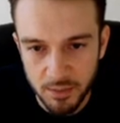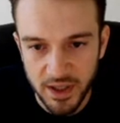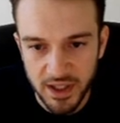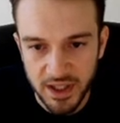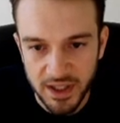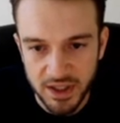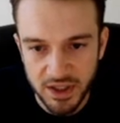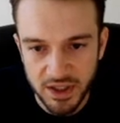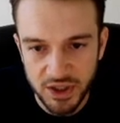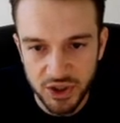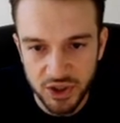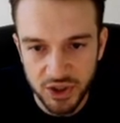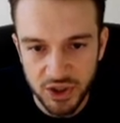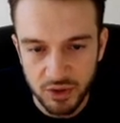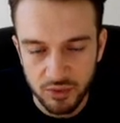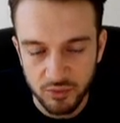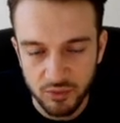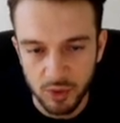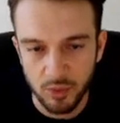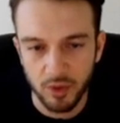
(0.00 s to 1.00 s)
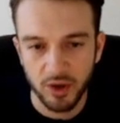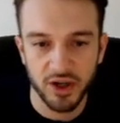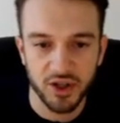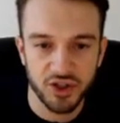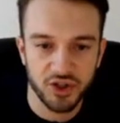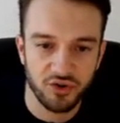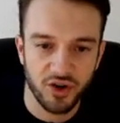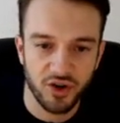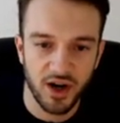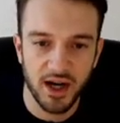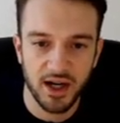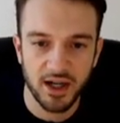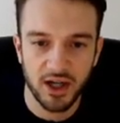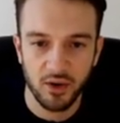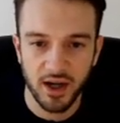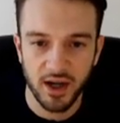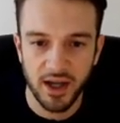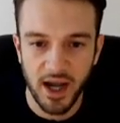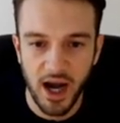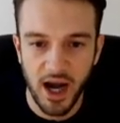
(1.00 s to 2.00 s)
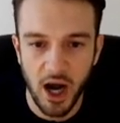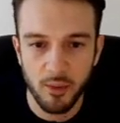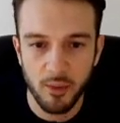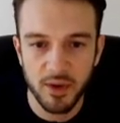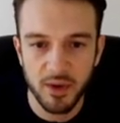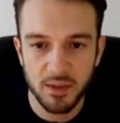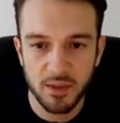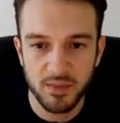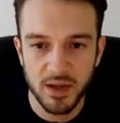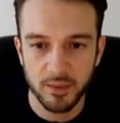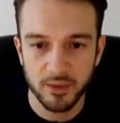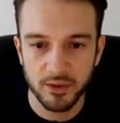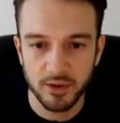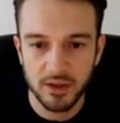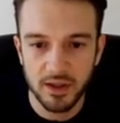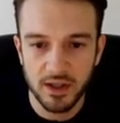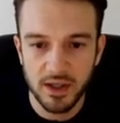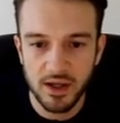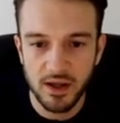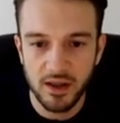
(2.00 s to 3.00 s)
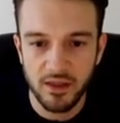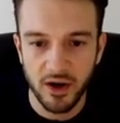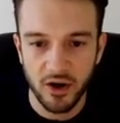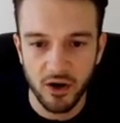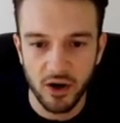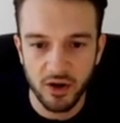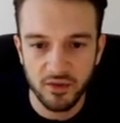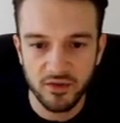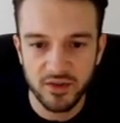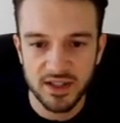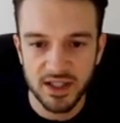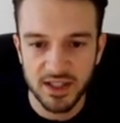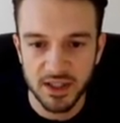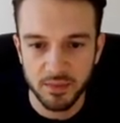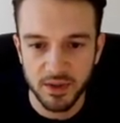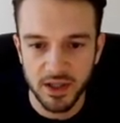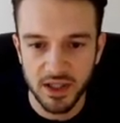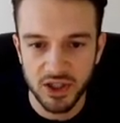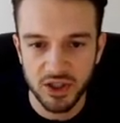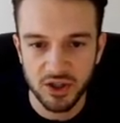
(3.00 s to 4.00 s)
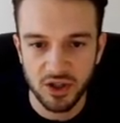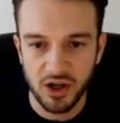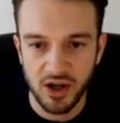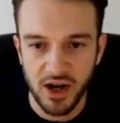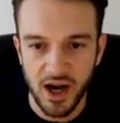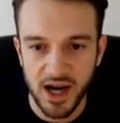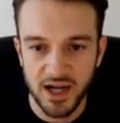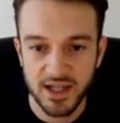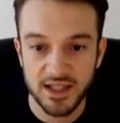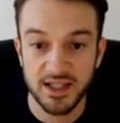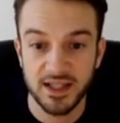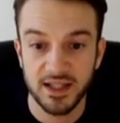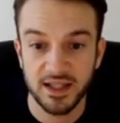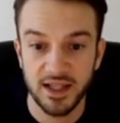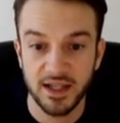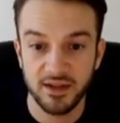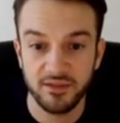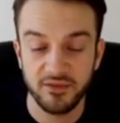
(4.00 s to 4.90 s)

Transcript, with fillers: page, we want to track okay how many people that are on this landing page are actually clicking